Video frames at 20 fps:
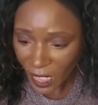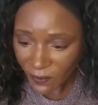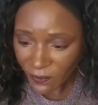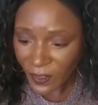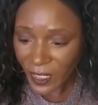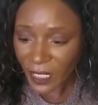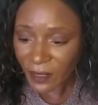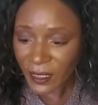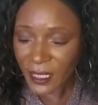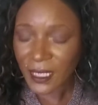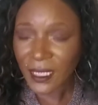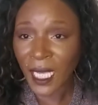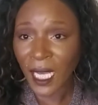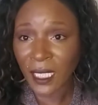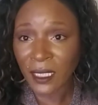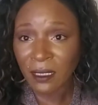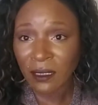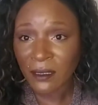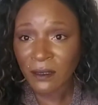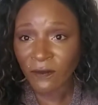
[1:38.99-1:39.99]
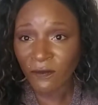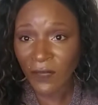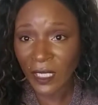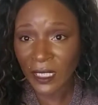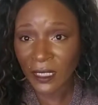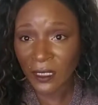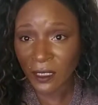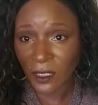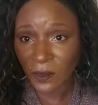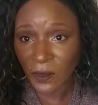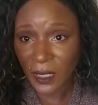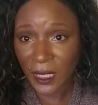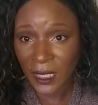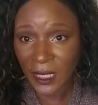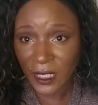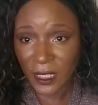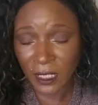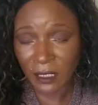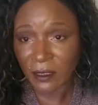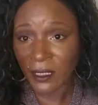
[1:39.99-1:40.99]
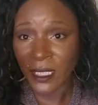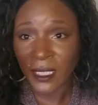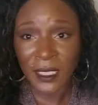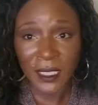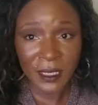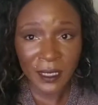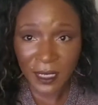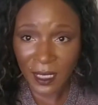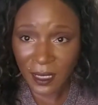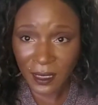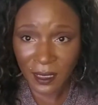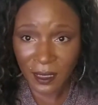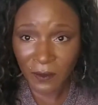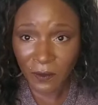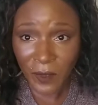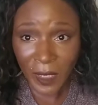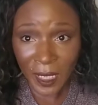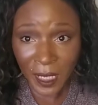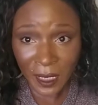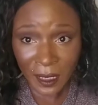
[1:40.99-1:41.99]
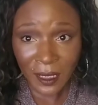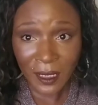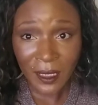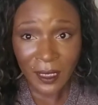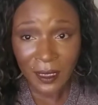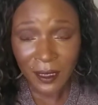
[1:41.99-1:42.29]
very nice facial cleanser and it doesn't what?